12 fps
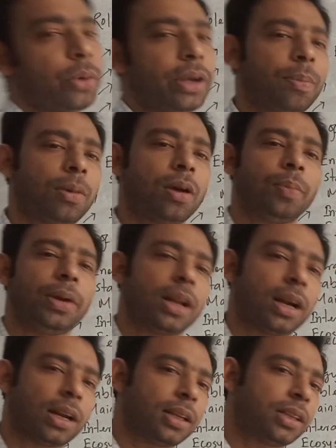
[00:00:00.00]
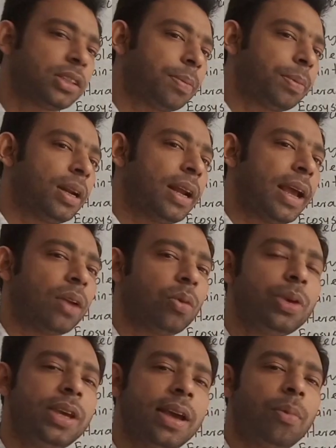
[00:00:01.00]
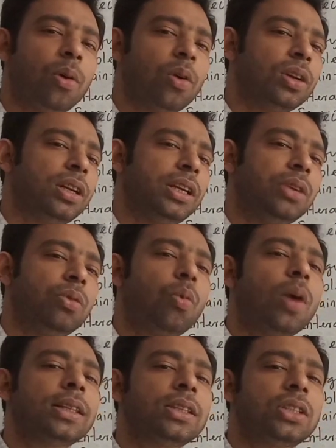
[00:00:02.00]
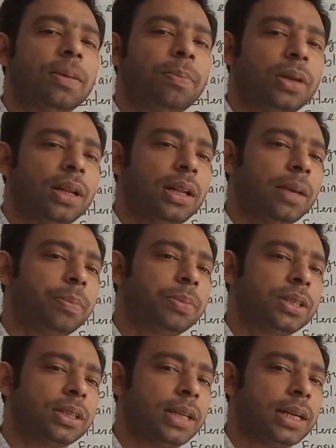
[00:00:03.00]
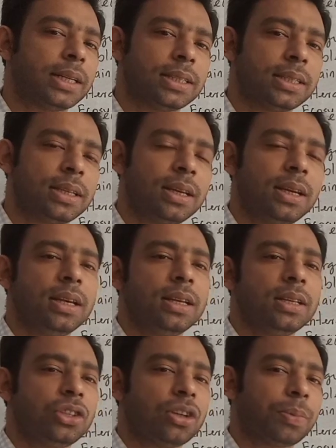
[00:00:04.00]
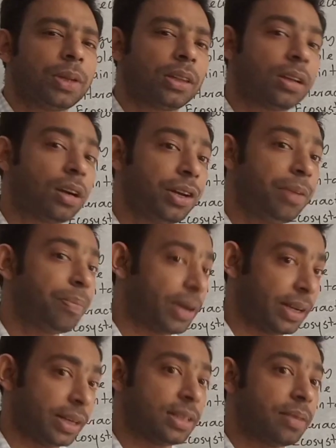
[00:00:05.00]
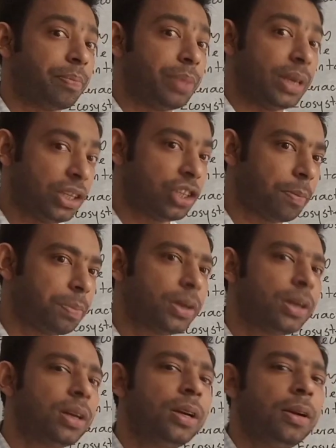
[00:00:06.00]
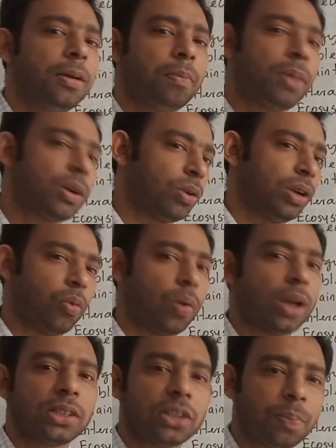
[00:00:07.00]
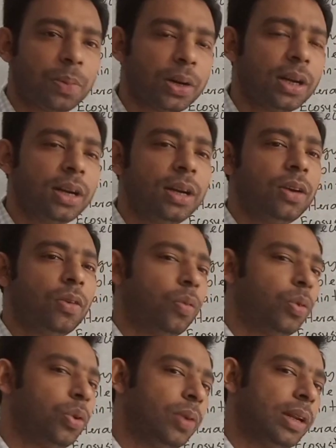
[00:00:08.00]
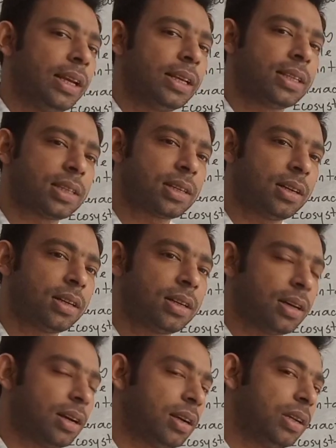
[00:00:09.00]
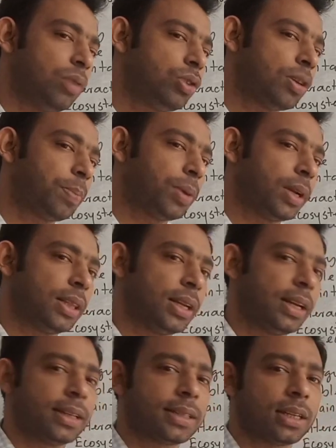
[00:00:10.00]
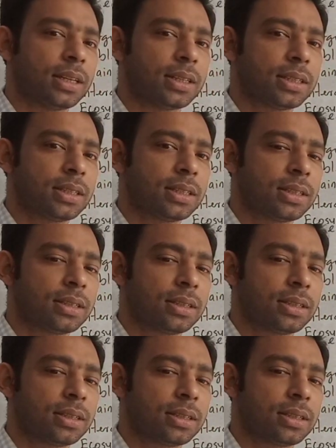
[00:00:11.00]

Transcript: have completed another chapter, and we have only one chapter left, that is chapter 13, but it is a big chapter, but only one chapter. We will start a new chapter in the next class.